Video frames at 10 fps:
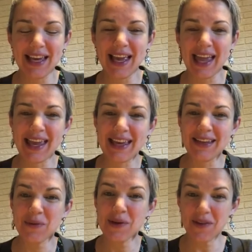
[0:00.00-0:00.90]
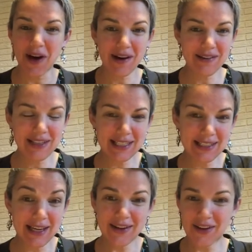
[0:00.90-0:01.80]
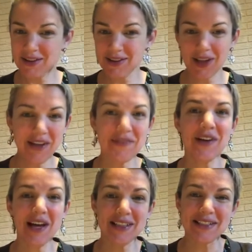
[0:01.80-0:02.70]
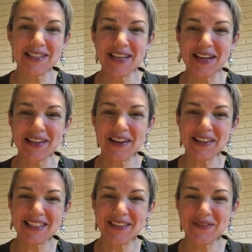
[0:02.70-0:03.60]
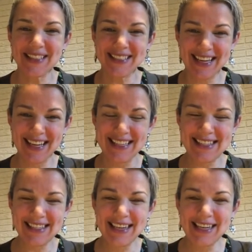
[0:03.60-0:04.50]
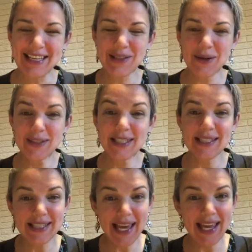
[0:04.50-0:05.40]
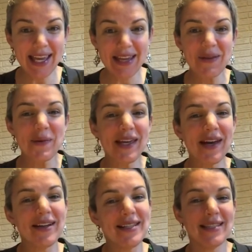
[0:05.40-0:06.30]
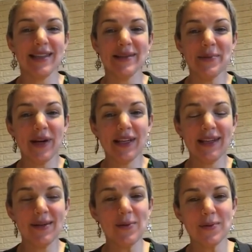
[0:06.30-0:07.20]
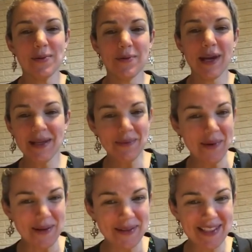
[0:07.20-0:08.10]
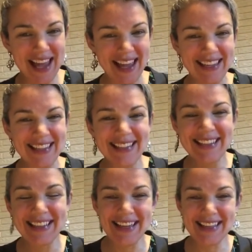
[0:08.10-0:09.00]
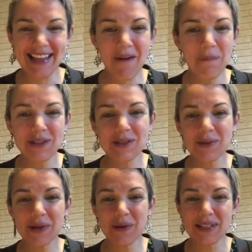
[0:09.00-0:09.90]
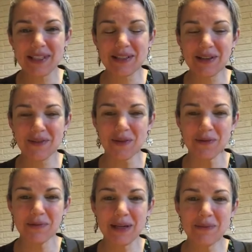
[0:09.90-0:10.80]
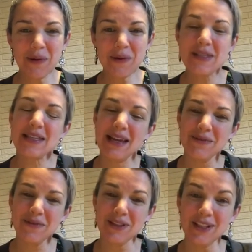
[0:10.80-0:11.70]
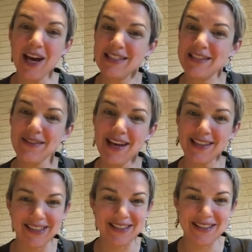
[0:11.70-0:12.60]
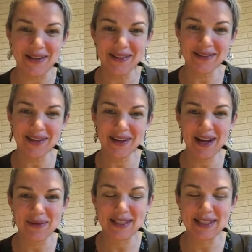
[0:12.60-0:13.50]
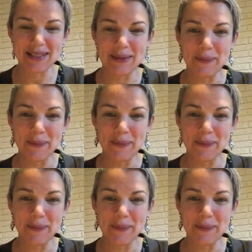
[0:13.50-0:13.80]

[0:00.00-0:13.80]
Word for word: and we've already done a lot of colors on all the different days. So today we are celebrating Rainbow Day, and that means we're going to look for rainbows and for lots of colors around our houses.